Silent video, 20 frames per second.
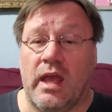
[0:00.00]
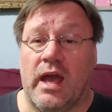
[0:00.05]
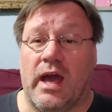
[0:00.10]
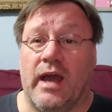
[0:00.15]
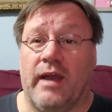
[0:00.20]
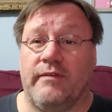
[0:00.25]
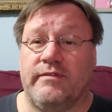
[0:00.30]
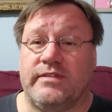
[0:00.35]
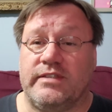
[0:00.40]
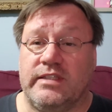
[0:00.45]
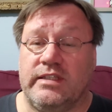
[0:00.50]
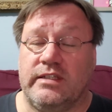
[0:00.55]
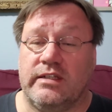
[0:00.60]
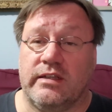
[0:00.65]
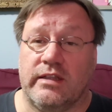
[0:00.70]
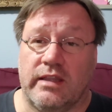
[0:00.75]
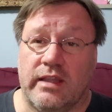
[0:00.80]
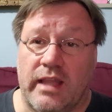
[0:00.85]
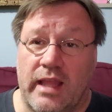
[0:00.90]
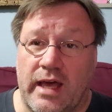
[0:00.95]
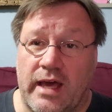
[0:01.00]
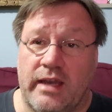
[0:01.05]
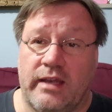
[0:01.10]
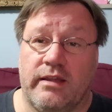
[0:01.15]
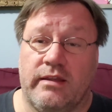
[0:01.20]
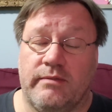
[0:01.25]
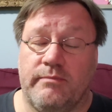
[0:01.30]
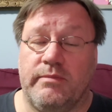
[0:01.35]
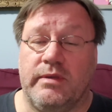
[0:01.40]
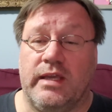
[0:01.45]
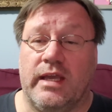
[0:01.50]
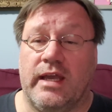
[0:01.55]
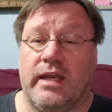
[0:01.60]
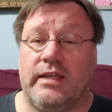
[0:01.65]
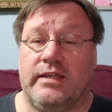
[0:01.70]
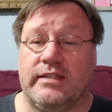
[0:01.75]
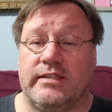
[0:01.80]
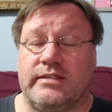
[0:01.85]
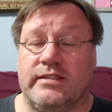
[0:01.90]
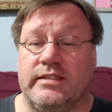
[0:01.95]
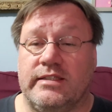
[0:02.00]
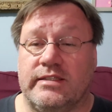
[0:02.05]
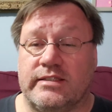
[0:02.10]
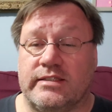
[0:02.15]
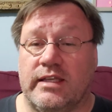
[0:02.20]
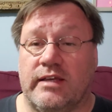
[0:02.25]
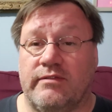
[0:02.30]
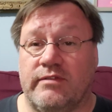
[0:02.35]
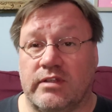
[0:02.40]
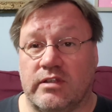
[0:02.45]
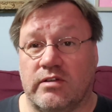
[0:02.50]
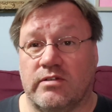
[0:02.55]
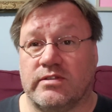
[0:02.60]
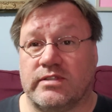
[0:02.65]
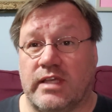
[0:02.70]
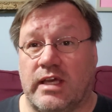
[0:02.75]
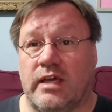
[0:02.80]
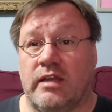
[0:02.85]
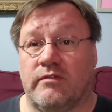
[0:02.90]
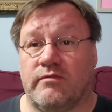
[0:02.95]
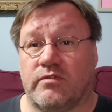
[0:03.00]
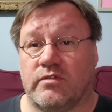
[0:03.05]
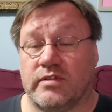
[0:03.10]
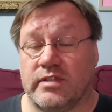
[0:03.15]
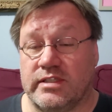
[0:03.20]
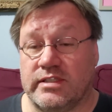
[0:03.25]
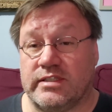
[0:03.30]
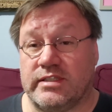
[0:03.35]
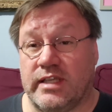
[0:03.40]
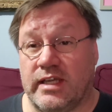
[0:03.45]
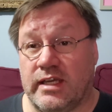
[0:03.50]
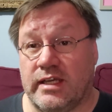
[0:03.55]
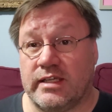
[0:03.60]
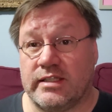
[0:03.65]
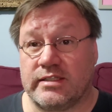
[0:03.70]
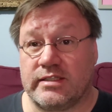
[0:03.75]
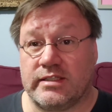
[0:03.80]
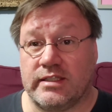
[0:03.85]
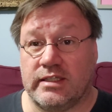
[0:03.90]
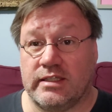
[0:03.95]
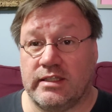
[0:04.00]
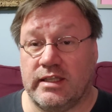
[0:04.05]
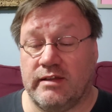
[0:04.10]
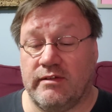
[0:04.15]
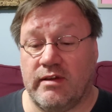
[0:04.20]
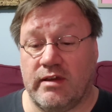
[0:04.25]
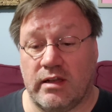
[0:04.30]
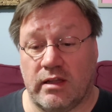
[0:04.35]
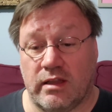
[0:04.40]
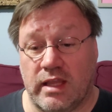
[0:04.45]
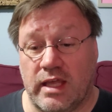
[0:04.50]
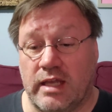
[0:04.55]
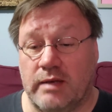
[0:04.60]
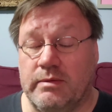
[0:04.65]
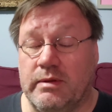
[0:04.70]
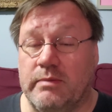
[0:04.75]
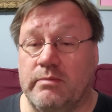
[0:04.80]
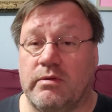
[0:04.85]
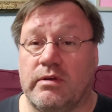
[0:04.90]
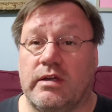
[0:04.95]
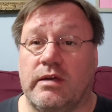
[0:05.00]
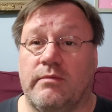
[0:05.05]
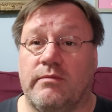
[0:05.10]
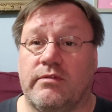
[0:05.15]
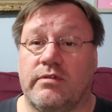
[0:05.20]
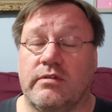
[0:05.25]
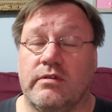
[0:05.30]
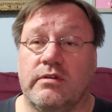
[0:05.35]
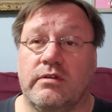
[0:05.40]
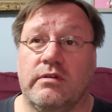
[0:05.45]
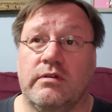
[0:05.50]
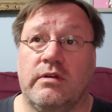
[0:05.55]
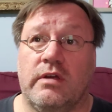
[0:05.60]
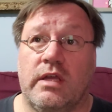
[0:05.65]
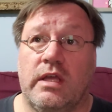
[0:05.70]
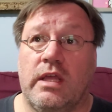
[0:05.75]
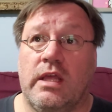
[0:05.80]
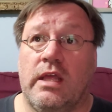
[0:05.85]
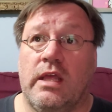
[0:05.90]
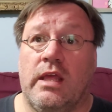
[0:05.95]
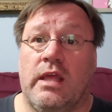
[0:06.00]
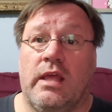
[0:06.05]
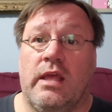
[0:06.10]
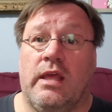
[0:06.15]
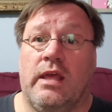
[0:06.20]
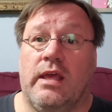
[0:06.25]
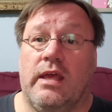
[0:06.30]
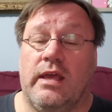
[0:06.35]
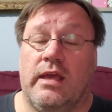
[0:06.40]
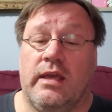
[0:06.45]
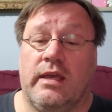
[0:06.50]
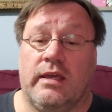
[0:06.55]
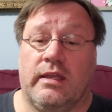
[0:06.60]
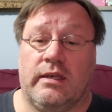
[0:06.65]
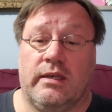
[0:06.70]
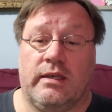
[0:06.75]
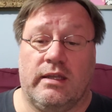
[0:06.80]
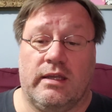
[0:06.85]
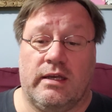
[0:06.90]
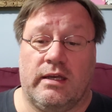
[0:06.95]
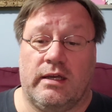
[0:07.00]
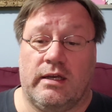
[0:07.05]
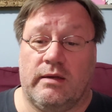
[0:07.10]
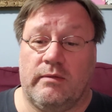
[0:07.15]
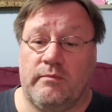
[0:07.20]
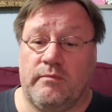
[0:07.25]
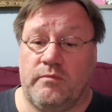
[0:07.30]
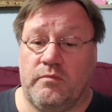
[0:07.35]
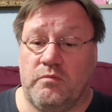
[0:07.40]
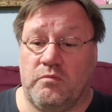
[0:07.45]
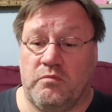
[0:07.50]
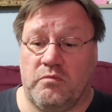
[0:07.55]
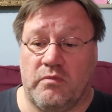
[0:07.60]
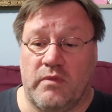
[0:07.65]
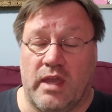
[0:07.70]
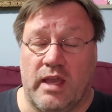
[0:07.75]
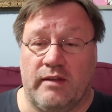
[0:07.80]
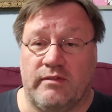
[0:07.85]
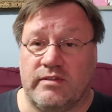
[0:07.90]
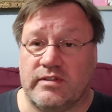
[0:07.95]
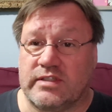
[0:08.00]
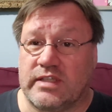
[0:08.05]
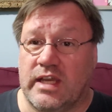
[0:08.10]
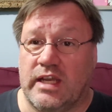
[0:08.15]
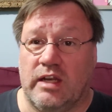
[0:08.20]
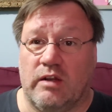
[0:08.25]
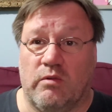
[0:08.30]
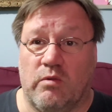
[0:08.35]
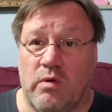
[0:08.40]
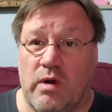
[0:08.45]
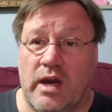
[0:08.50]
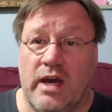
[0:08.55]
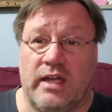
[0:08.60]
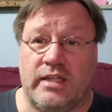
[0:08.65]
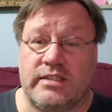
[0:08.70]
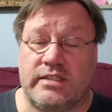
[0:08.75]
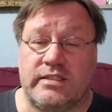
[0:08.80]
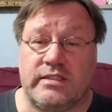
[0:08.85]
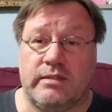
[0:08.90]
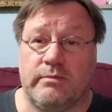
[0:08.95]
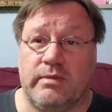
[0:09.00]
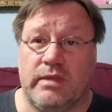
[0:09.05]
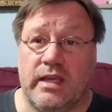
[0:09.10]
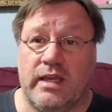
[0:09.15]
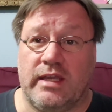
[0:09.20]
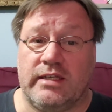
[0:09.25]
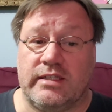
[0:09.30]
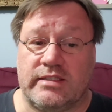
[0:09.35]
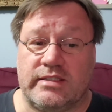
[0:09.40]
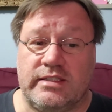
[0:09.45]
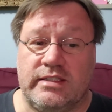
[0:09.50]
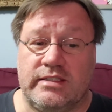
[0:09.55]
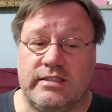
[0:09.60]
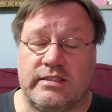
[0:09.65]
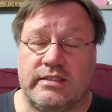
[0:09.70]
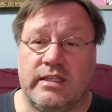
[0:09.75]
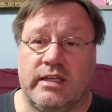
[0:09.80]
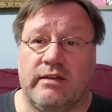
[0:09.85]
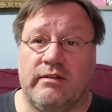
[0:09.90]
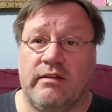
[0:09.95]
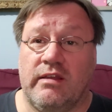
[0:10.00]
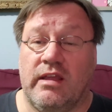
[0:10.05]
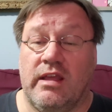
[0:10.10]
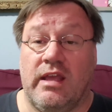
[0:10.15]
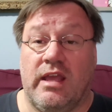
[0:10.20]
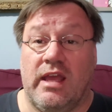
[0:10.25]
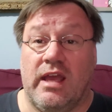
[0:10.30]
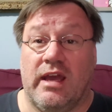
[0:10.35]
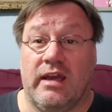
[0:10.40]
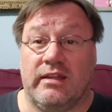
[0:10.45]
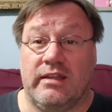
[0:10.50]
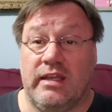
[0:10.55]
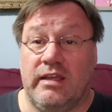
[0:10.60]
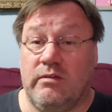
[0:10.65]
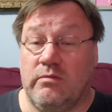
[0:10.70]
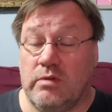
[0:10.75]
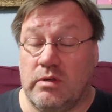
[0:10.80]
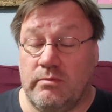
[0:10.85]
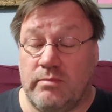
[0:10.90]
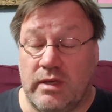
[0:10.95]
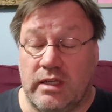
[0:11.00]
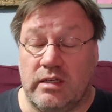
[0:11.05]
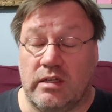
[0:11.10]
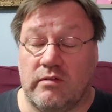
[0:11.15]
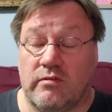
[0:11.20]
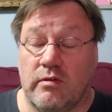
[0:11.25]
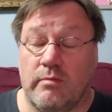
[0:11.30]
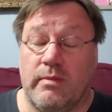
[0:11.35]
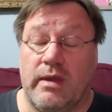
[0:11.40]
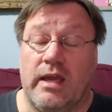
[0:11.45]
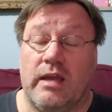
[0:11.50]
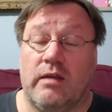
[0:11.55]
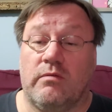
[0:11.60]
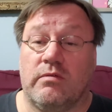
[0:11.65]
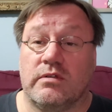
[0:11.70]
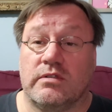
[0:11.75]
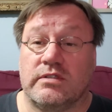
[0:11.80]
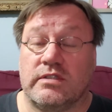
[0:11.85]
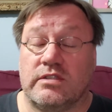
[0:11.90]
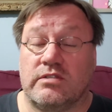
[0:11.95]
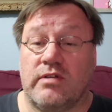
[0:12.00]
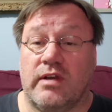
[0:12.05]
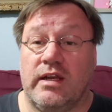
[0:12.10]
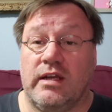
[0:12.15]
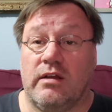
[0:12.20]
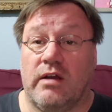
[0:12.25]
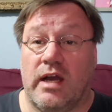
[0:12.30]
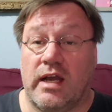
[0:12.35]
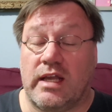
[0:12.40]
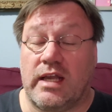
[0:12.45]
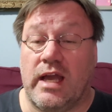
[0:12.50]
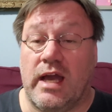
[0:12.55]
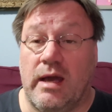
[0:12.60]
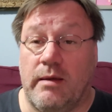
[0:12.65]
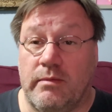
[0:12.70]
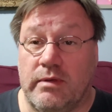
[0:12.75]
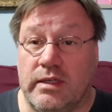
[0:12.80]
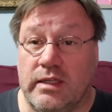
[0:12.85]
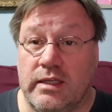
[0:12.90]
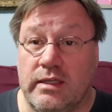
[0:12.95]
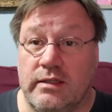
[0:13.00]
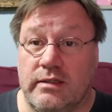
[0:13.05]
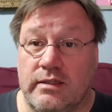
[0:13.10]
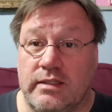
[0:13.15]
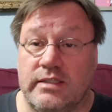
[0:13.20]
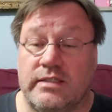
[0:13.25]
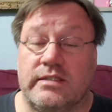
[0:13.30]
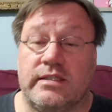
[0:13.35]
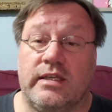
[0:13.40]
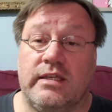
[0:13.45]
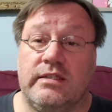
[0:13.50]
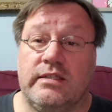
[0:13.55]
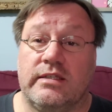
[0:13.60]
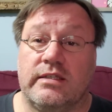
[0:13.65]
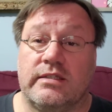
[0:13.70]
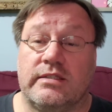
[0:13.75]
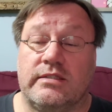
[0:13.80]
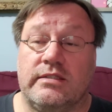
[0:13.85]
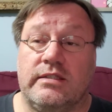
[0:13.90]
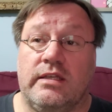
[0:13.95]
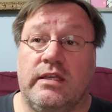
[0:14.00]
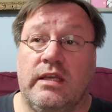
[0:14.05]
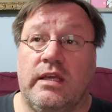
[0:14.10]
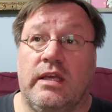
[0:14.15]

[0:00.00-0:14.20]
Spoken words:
I've seen a lot of the behind-the-scenes stuff that goes on for these tests, and they've had a lot of people come through, and I've just kind of watched the behind-the-scenes stuff, and they would bend over backwards to try to accommodate these psychics.